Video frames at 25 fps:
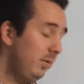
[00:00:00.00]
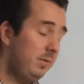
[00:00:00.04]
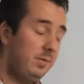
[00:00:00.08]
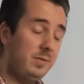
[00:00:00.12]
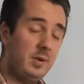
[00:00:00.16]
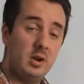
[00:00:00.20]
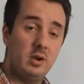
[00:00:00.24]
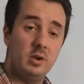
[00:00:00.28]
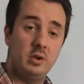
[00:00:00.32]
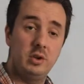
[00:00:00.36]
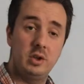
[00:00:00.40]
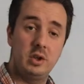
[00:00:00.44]

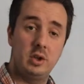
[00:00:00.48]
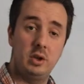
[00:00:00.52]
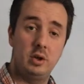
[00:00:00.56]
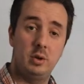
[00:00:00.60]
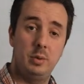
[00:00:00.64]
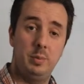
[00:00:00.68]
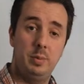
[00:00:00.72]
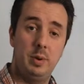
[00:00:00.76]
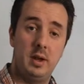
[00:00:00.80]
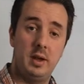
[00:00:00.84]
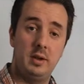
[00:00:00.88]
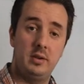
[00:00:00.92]
Have some fun
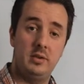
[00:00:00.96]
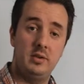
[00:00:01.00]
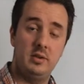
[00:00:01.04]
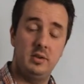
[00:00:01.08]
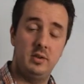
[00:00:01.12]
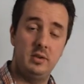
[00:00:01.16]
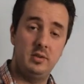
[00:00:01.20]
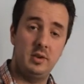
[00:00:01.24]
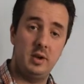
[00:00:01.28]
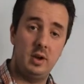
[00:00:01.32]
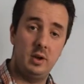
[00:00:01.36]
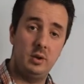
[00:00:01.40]
on your Google
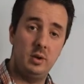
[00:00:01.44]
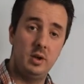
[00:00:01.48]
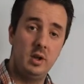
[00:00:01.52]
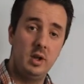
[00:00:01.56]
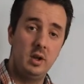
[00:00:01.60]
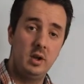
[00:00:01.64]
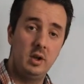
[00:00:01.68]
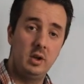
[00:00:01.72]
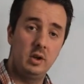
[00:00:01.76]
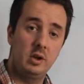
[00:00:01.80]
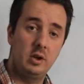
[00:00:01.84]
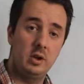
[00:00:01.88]
Plus.
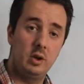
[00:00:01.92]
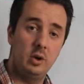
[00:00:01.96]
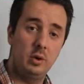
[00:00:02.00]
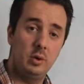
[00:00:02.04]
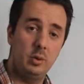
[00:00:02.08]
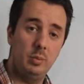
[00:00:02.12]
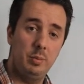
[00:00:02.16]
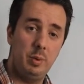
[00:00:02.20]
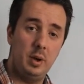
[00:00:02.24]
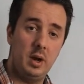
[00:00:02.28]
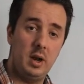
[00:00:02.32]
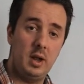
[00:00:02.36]
So
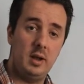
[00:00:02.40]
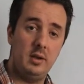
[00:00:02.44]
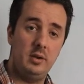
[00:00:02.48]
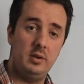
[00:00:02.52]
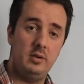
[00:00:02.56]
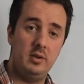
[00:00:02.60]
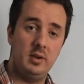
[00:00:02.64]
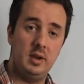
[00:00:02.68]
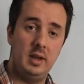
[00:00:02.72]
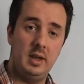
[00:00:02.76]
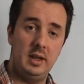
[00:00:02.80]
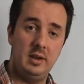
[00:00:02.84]
Google
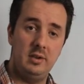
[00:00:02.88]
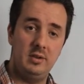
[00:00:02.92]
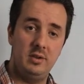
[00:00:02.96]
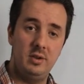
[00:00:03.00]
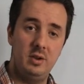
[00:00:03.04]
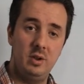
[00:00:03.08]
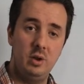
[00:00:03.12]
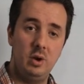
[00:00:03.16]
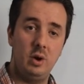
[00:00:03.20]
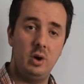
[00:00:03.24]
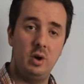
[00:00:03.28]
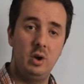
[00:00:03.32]
Plus
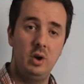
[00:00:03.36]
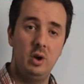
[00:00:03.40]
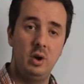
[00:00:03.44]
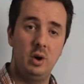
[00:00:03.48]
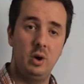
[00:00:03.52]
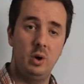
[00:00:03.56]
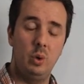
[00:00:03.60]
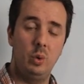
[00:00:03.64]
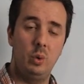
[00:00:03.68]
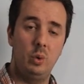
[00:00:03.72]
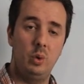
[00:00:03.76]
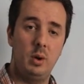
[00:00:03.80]
is
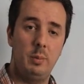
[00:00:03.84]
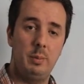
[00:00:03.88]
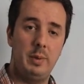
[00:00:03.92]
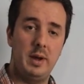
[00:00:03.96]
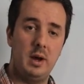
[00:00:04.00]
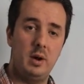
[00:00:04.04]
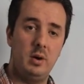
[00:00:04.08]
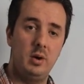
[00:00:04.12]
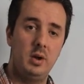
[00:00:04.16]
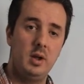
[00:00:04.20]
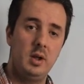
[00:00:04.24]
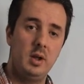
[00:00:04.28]
not
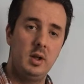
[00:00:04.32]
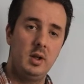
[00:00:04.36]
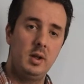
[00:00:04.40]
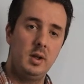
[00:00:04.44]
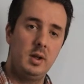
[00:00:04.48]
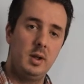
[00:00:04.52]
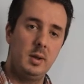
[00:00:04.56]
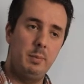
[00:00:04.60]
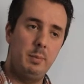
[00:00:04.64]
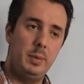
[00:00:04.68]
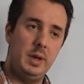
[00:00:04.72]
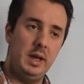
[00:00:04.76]
all
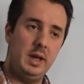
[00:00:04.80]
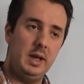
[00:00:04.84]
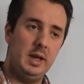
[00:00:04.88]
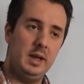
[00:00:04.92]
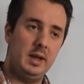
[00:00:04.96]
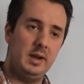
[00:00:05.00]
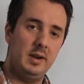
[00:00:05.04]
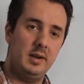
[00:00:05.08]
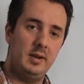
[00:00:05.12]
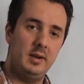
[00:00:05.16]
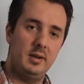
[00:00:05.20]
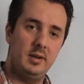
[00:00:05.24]
about
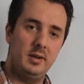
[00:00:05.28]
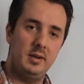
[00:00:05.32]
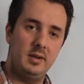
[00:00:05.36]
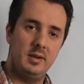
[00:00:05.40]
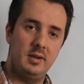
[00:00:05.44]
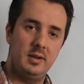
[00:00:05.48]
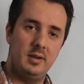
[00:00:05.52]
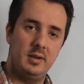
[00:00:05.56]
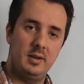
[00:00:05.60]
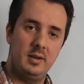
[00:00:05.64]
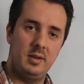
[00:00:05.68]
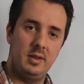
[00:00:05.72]

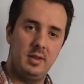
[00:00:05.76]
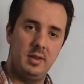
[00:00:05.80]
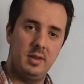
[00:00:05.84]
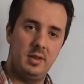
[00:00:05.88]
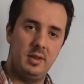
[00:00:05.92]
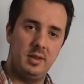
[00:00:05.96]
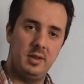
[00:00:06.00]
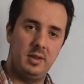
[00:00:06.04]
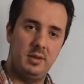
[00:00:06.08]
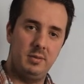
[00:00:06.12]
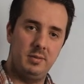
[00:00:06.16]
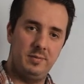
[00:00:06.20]
being
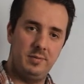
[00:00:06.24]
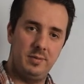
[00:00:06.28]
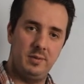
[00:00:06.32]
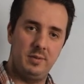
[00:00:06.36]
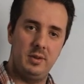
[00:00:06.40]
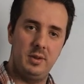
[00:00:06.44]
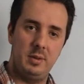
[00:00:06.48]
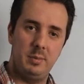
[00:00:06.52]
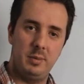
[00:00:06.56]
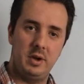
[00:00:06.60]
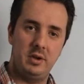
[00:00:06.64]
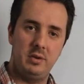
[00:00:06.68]

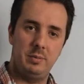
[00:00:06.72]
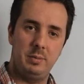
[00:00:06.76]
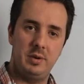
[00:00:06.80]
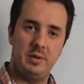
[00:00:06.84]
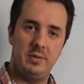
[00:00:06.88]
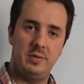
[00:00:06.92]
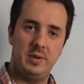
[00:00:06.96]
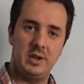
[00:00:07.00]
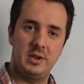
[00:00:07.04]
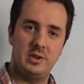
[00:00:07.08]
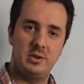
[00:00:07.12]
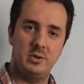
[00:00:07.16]
the
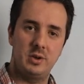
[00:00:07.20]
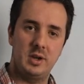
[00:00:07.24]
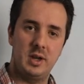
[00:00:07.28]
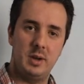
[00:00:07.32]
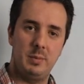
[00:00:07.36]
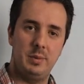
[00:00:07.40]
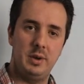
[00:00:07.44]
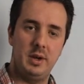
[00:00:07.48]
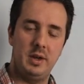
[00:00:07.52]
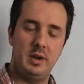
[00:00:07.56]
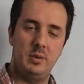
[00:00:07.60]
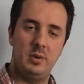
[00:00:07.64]
most
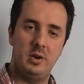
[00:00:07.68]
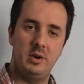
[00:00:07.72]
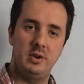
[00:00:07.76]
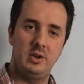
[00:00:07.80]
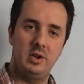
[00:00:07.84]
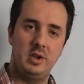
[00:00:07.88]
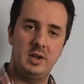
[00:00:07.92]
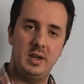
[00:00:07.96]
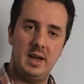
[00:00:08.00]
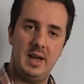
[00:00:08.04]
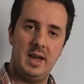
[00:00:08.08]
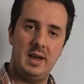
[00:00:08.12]
professional
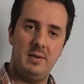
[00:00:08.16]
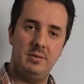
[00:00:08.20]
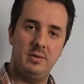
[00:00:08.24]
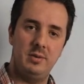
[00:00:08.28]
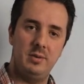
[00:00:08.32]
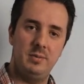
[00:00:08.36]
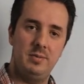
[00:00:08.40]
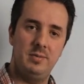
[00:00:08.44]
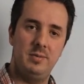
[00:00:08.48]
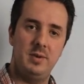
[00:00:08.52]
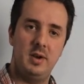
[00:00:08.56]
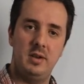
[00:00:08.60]
company in the world. You
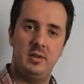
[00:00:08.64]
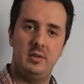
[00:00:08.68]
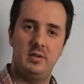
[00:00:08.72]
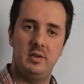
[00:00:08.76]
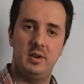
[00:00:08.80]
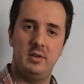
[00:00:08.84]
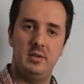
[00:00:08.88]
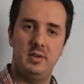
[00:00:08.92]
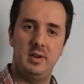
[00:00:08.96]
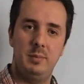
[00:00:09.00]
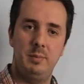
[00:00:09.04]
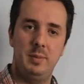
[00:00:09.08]
can have some
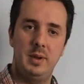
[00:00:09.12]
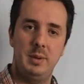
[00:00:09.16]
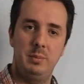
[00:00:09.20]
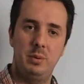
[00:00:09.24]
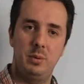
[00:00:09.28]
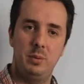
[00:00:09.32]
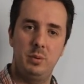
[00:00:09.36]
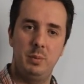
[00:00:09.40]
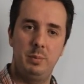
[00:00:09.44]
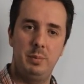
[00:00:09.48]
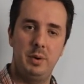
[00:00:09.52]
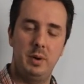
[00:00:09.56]
fun. So
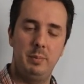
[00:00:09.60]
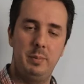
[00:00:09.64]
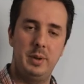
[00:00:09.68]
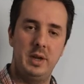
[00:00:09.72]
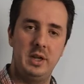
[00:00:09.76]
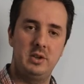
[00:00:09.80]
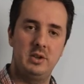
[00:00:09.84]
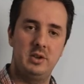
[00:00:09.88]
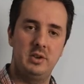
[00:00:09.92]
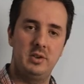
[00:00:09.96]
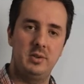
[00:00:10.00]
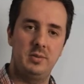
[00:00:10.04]
some people
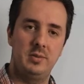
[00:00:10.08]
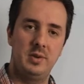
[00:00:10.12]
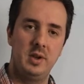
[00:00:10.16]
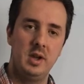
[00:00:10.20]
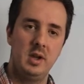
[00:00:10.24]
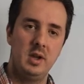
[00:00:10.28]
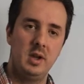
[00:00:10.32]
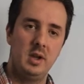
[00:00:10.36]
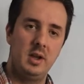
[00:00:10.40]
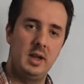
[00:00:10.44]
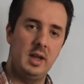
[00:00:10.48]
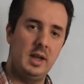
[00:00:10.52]
will put
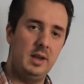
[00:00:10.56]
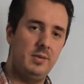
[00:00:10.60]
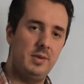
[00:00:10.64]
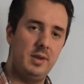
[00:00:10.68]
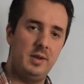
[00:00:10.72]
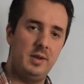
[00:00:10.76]
pictures of